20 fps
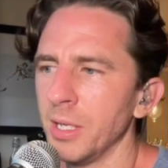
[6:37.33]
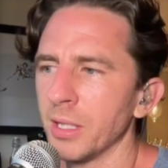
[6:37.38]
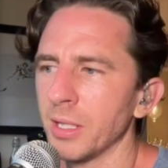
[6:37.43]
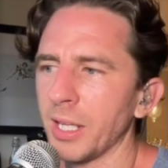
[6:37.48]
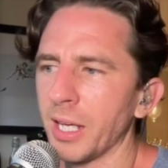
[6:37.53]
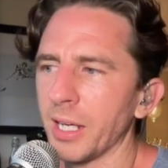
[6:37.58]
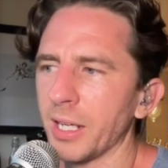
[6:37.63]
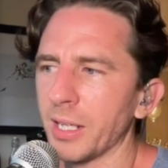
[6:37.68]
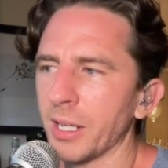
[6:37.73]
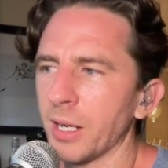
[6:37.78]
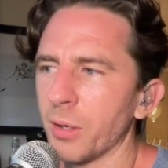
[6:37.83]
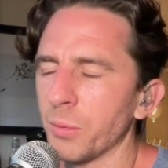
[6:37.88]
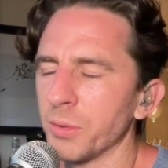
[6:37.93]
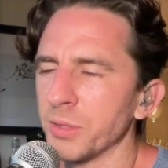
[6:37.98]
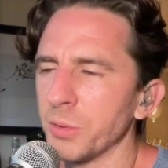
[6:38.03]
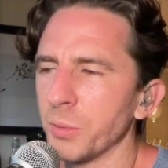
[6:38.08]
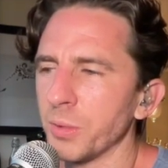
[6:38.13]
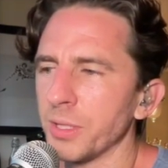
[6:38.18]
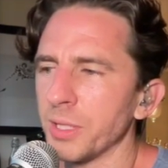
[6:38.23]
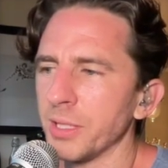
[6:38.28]
Like,
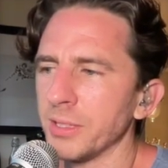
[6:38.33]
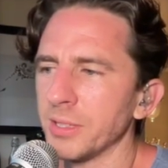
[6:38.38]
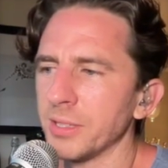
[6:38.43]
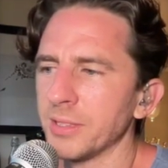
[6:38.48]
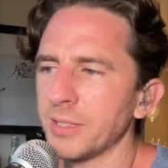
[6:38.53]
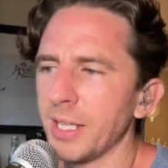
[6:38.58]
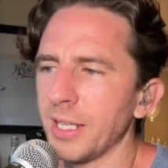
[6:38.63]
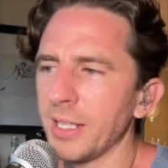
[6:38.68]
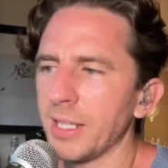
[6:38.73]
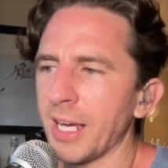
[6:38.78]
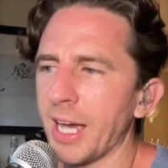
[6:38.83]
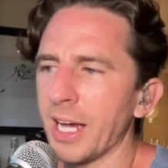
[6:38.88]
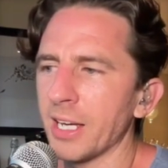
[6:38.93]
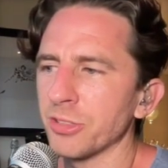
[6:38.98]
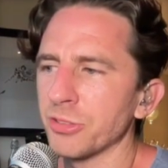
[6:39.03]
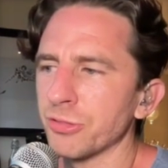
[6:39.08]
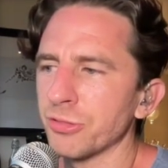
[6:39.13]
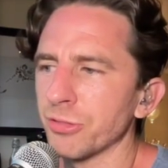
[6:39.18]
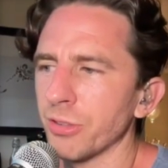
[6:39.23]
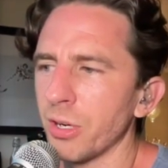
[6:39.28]
is this a
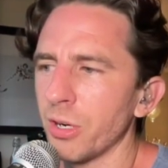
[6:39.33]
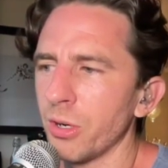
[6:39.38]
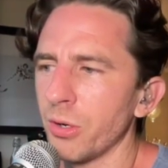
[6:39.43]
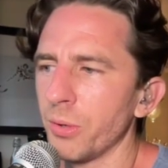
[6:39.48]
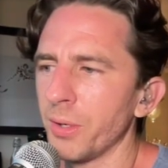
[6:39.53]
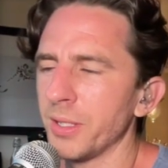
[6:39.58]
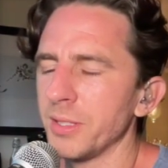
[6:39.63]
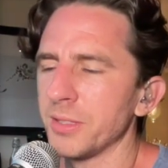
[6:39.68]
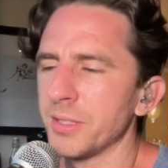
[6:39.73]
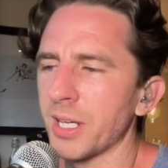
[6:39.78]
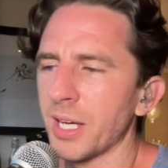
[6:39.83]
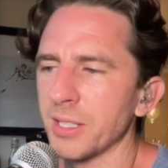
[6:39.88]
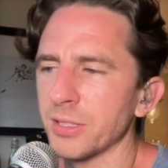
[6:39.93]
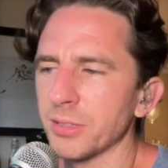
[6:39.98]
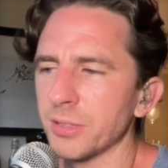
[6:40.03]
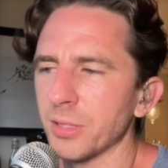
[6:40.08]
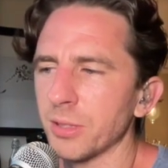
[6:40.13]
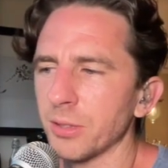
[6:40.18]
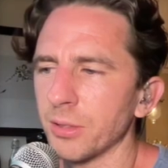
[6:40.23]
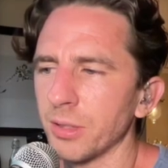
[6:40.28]

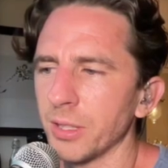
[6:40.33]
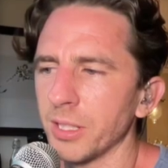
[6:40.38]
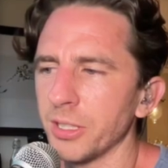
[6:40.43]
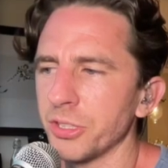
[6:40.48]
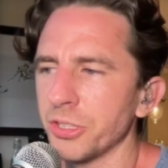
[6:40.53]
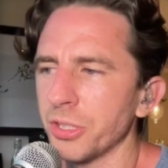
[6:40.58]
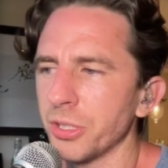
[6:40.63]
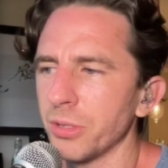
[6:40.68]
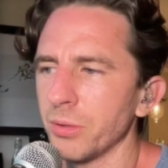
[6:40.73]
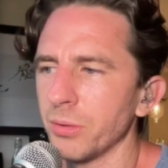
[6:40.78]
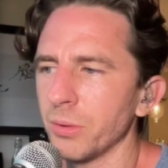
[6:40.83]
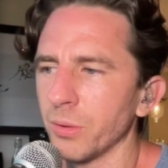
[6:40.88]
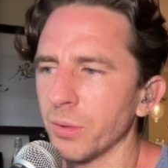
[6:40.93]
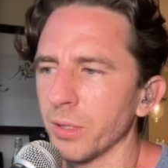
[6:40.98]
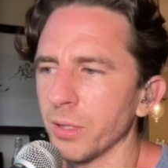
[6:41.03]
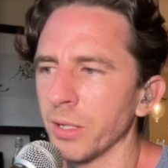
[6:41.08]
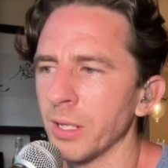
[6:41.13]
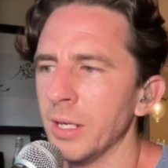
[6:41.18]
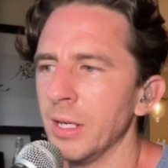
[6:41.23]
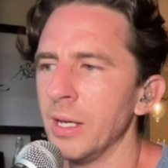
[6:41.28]
gastrointestinal issue?
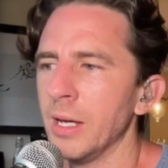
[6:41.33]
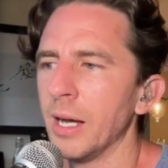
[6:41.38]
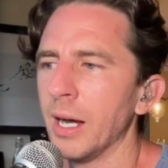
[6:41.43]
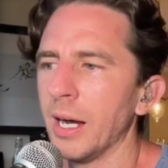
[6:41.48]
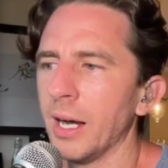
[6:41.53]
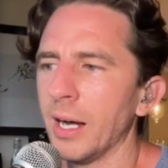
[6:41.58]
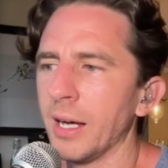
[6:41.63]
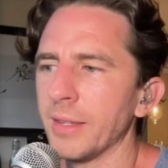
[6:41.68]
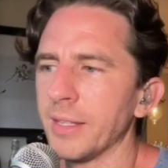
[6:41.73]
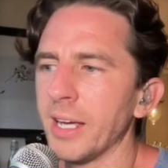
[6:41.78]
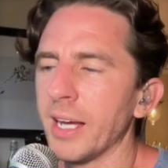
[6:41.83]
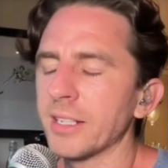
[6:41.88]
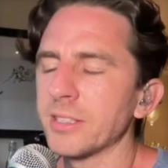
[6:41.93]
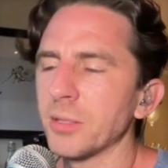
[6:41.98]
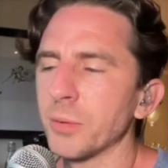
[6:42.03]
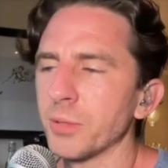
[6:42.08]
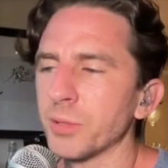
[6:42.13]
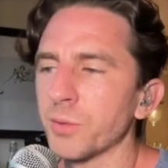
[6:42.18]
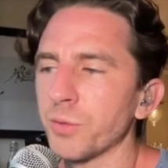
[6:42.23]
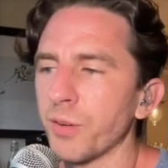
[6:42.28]
Or the exit
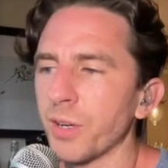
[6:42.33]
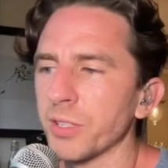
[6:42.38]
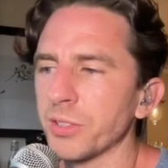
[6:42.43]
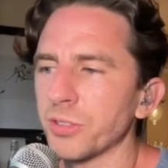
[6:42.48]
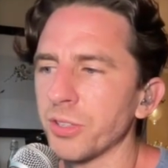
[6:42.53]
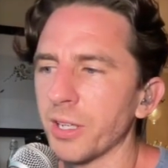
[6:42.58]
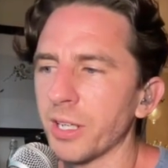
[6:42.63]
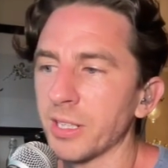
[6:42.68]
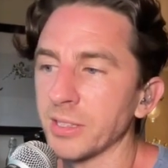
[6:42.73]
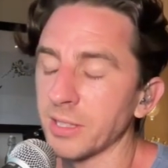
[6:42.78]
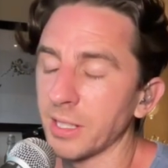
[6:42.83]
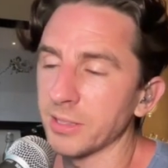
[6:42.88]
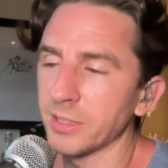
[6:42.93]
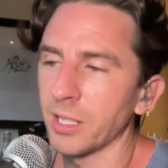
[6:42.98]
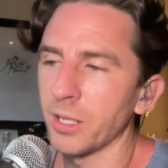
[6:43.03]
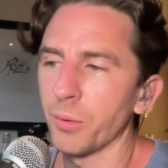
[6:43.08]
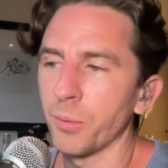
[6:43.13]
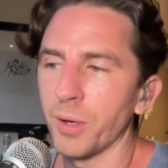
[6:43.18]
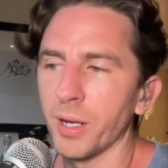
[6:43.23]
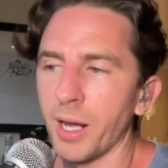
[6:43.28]
was frustrating because I'll tell
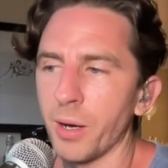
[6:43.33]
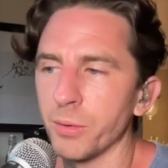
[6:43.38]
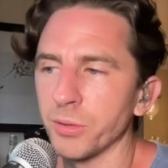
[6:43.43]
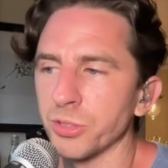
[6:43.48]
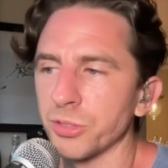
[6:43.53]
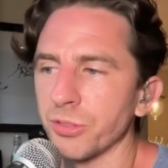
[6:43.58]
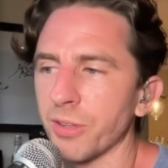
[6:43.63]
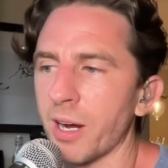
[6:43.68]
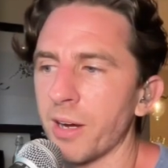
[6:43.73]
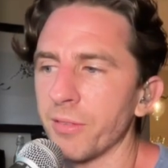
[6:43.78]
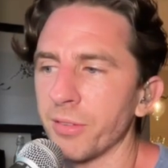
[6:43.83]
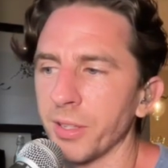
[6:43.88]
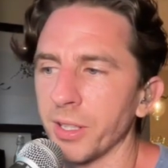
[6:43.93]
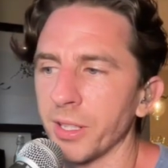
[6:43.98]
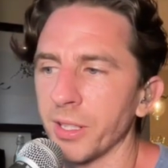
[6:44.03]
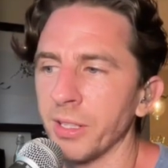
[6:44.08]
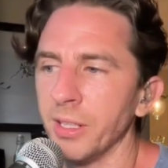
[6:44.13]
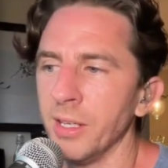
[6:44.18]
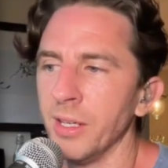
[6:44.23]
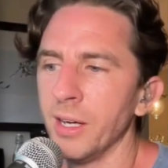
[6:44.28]
you what, I was
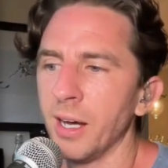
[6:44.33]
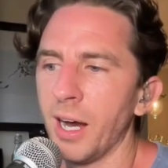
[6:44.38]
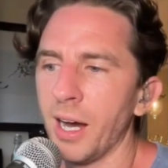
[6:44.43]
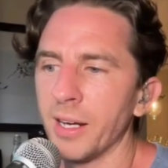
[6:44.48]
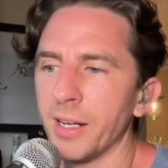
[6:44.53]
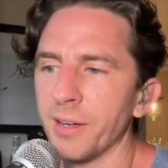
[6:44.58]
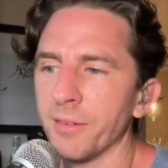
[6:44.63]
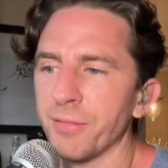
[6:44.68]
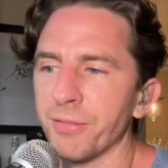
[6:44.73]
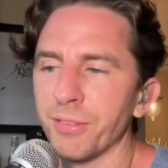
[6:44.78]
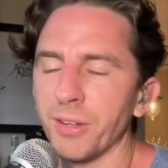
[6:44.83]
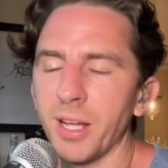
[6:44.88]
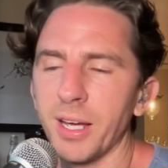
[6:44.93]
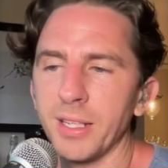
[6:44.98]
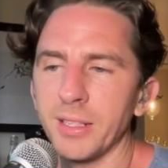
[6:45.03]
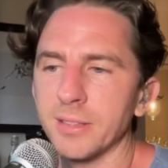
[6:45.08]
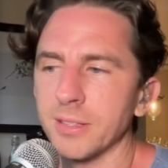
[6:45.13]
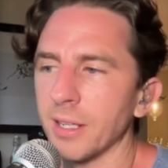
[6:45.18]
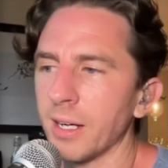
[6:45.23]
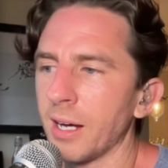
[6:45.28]
traveling on a
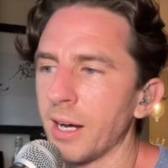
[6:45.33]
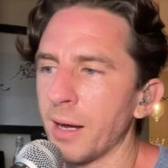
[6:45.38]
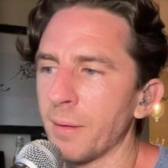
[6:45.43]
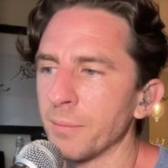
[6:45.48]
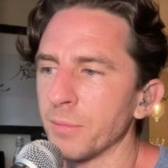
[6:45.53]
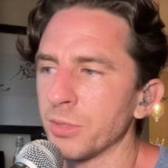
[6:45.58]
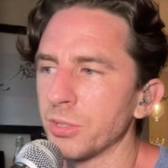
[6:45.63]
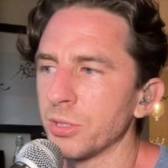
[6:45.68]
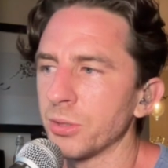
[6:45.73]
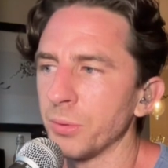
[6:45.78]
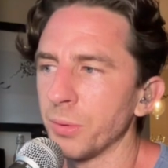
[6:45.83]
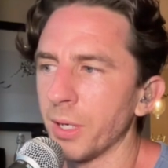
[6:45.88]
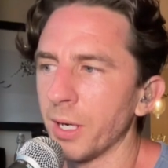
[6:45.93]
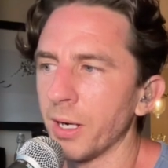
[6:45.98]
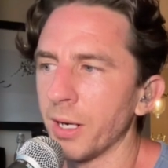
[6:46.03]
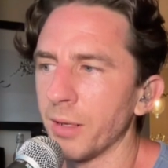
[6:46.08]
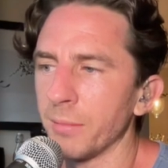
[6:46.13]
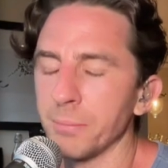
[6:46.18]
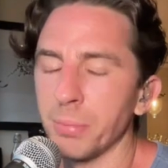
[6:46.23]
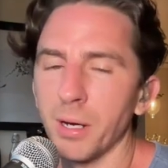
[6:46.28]
flight
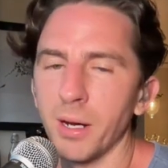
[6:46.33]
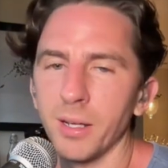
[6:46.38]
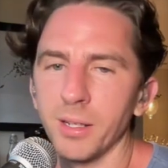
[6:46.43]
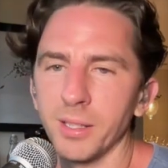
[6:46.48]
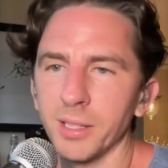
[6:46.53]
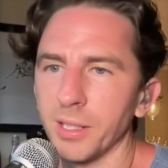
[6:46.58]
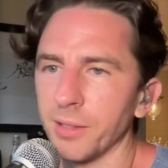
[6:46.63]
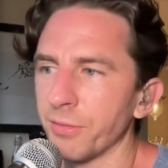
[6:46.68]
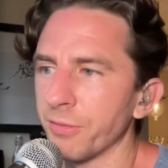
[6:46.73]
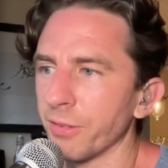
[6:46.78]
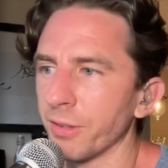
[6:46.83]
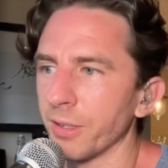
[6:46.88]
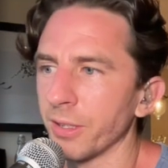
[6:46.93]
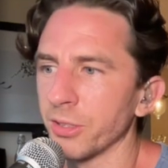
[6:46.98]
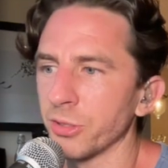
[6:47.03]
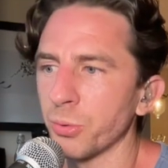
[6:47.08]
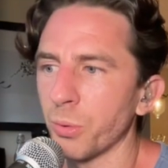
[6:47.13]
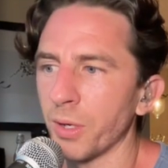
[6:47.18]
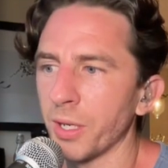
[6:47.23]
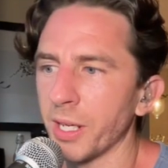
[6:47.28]
to Bali for a
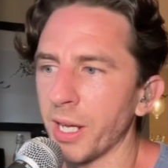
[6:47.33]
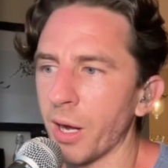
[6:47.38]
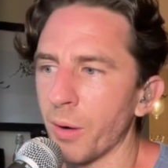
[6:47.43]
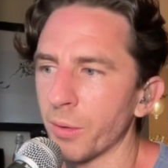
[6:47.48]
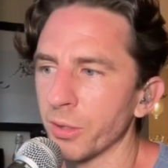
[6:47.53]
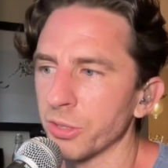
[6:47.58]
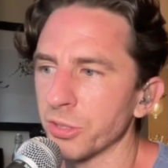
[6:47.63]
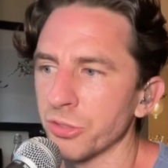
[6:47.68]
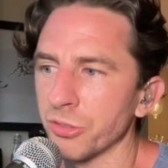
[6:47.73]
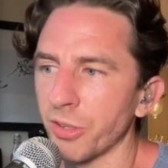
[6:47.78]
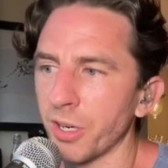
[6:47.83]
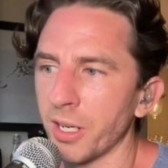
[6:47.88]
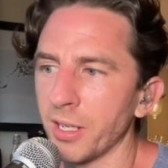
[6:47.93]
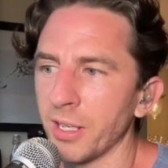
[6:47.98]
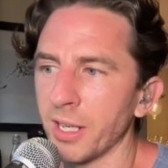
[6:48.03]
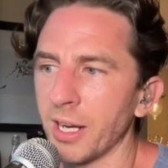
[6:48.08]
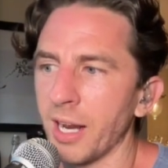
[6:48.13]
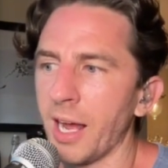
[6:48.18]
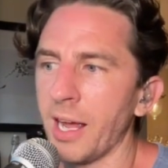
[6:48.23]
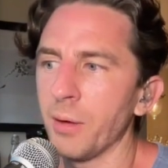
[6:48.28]
20-hour straight,
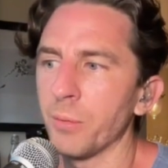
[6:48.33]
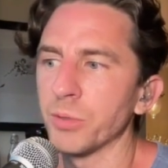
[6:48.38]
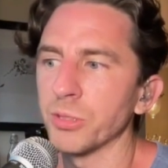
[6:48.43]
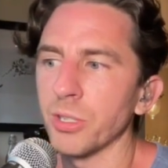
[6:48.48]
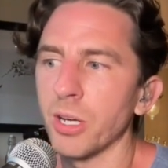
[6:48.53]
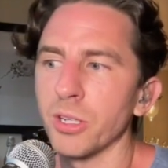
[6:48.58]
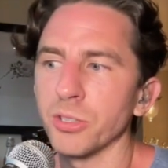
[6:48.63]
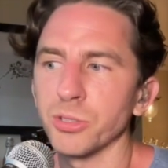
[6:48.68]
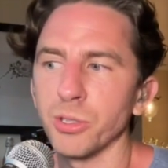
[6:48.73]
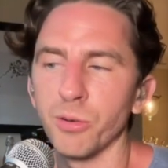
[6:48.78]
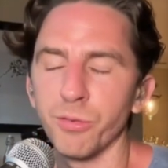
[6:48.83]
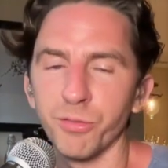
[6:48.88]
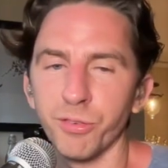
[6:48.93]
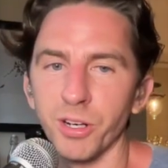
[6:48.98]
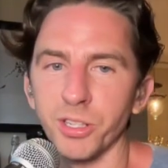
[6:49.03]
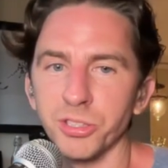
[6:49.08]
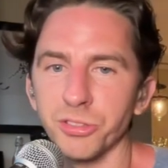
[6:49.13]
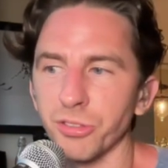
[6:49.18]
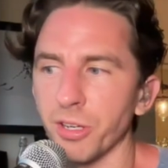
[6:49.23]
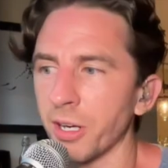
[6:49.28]
and I was also
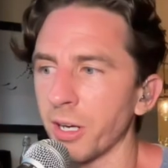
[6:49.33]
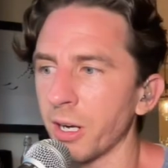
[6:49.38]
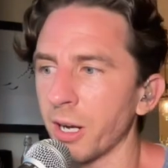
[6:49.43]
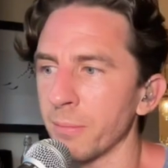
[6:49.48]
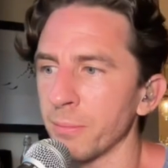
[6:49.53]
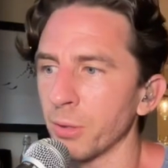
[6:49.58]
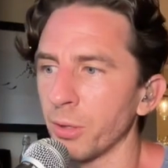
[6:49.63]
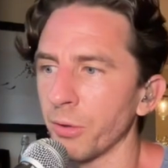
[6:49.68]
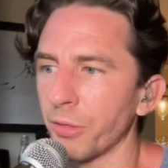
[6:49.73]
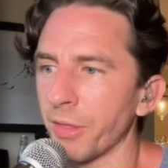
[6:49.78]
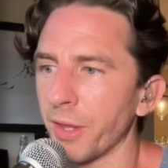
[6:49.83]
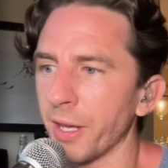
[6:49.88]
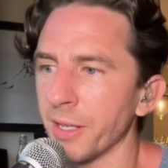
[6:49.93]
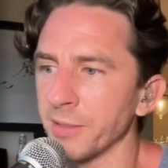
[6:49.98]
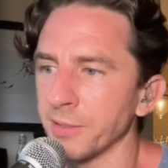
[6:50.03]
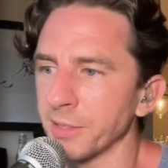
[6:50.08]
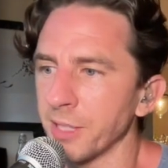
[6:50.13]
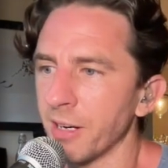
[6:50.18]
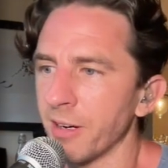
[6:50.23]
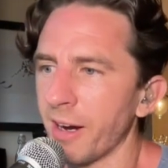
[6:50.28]
frustrated on both
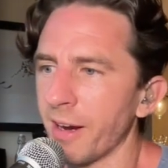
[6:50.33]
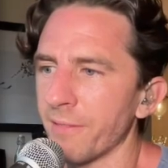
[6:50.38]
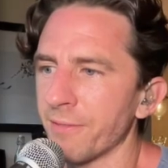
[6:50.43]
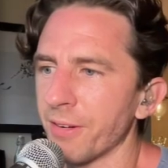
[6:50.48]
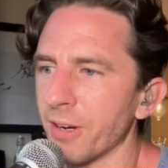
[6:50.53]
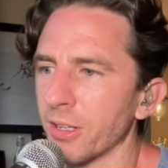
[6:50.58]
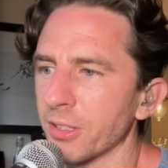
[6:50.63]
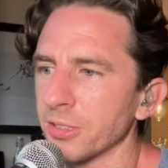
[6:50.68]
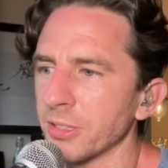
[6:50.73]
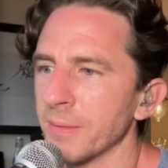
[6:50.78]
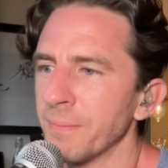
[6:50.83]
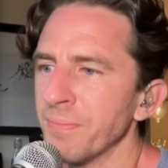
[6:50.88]
ends. All right, folks.